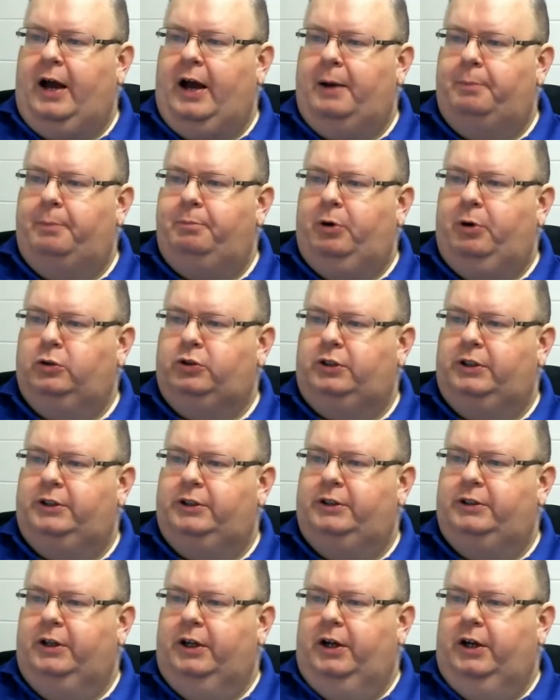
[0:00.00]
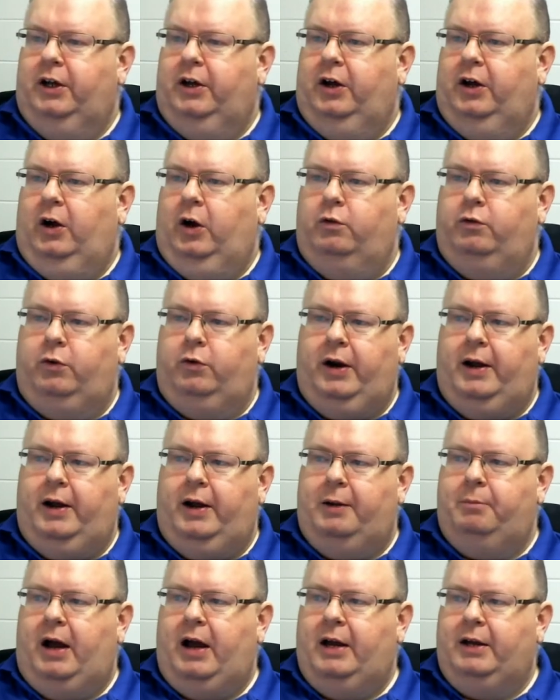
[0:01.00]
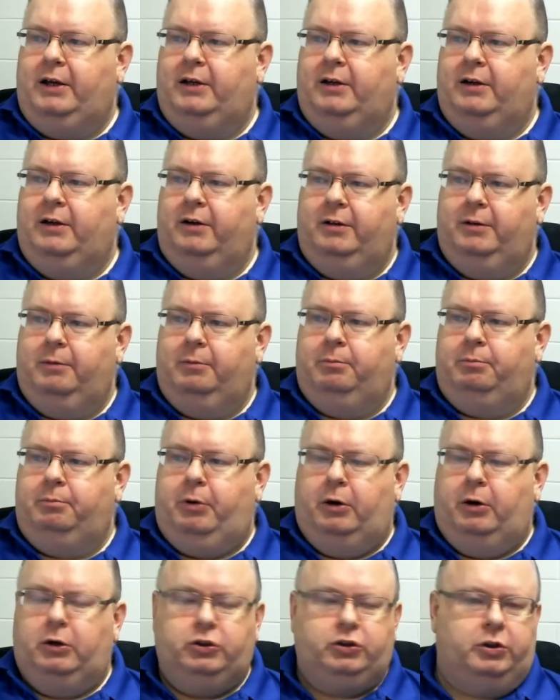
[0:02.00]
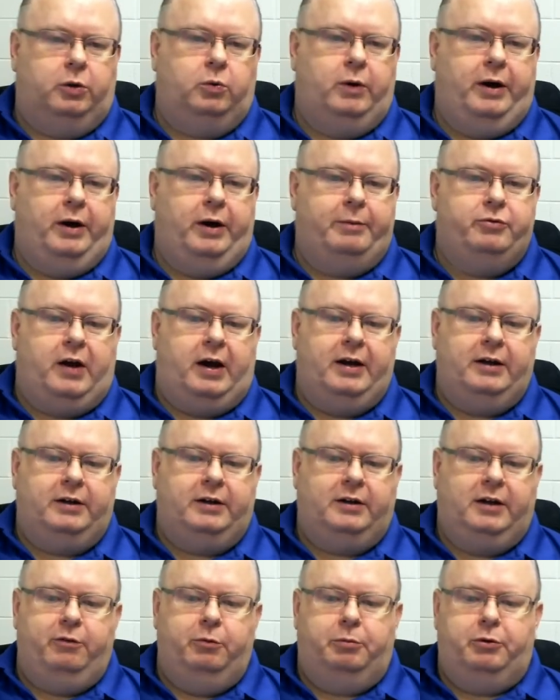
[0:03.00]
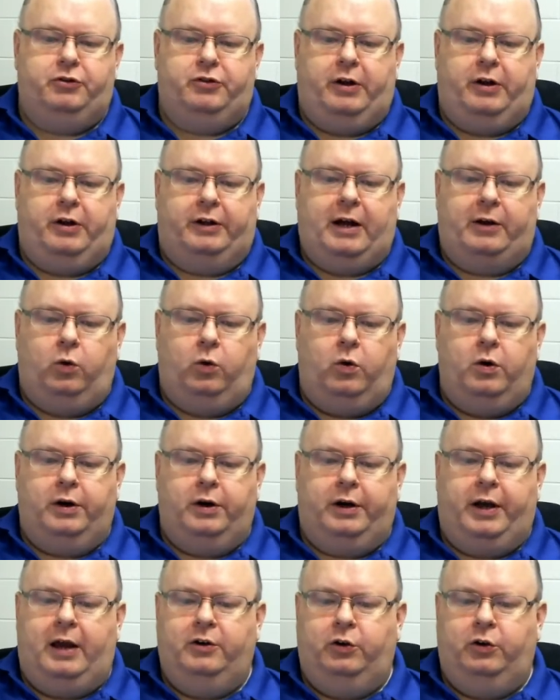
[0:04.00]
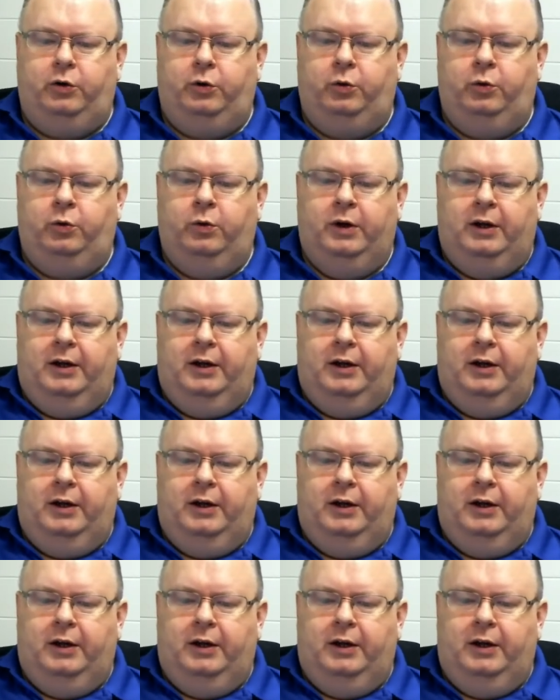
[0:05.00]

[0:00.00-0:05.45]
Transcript: I posted over at my personal website, kevinpurcell.org, a new